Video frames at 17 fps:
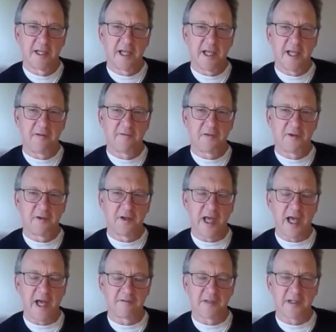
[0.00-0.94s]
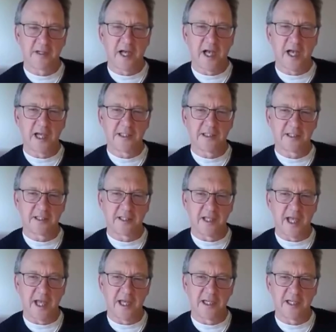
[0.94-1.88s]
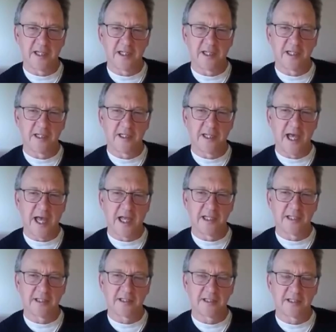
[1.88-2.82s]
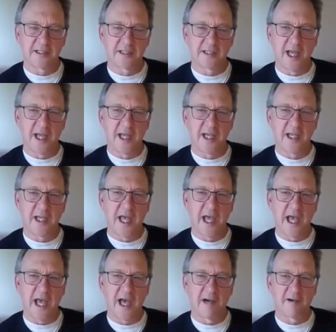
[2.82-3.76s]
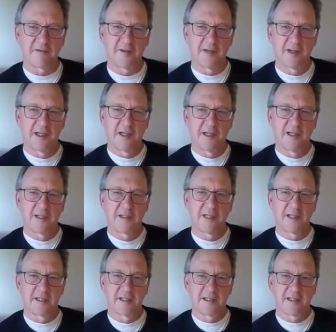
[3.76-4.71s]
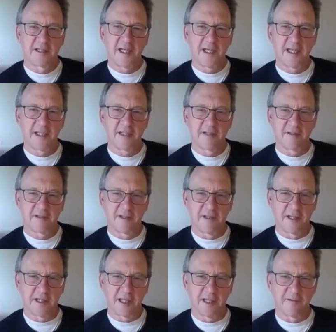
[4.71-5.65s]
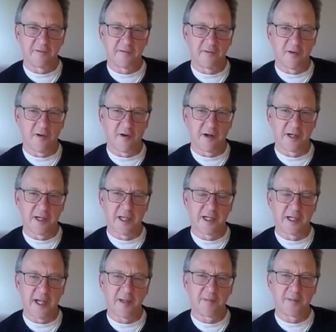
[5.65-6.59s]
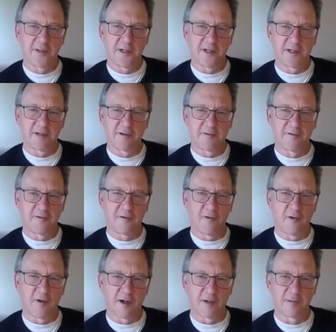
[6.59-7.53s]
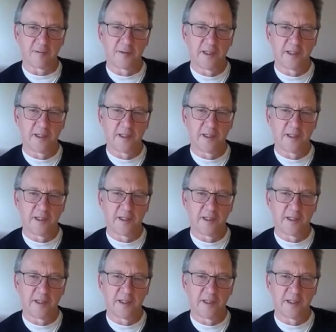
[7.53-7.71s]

If you haven't isolated, that is to say, have the thing you're looking for in a pure form,